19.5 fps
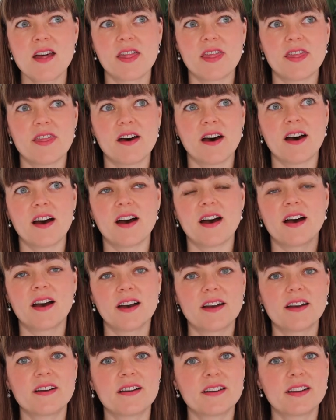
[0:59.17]

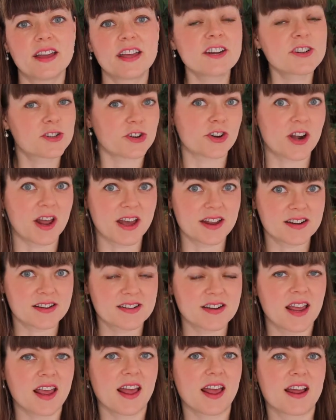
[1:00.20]
the
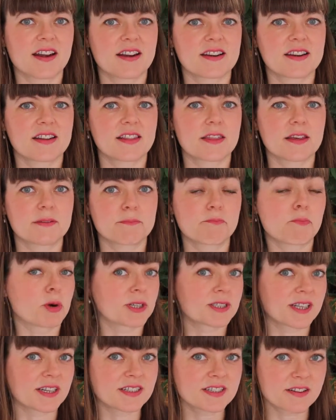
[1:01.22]
internet and the
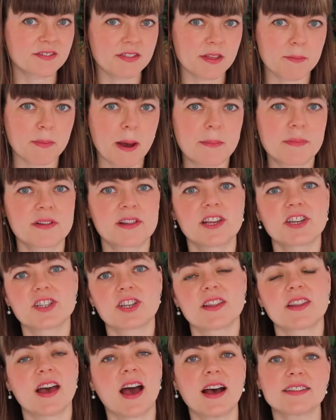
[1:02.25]
percent of the
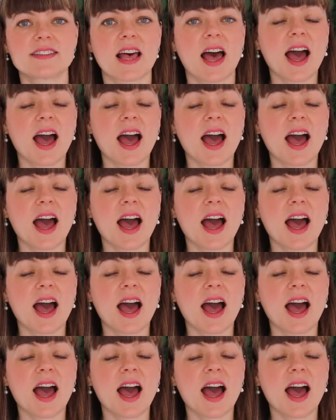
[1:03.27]
population that has